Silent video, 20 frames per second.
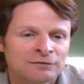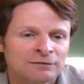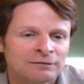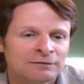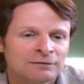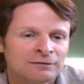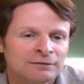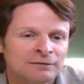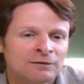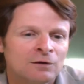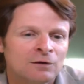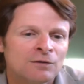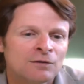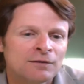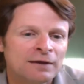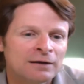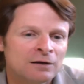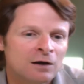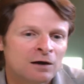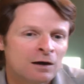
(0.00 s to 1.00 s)
in, in
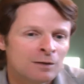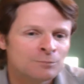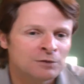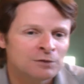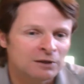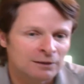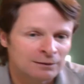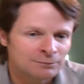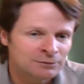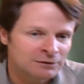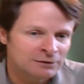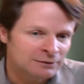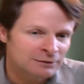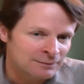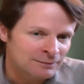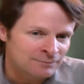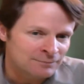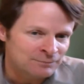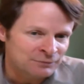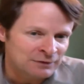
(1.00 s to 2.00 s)
all that hubbub?
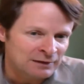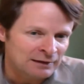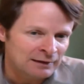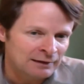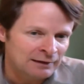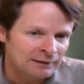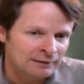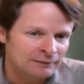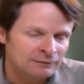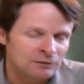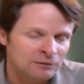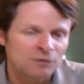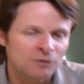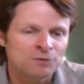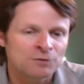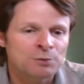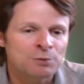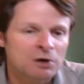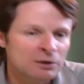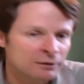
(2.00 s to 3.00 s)
and all
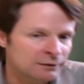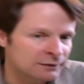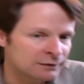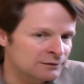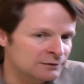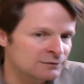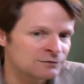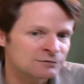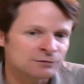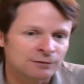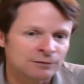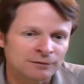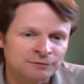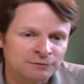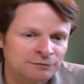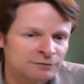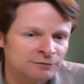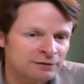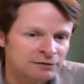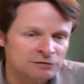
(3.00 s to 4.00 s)
the parties or
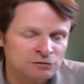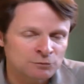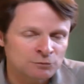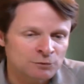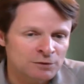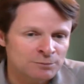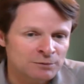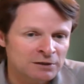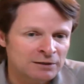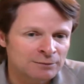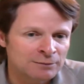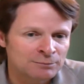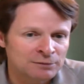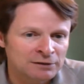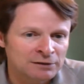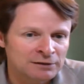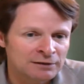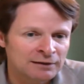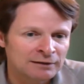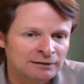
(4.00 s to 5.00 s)
other things that we may
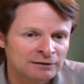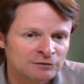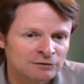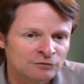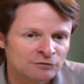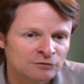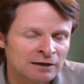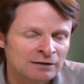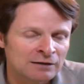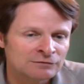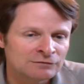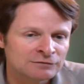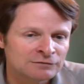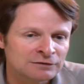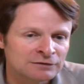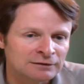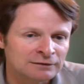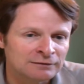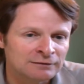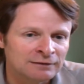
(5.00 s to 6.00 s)
be getting involved
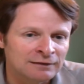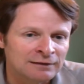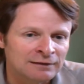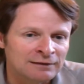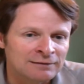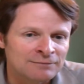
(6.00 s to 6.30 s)
in,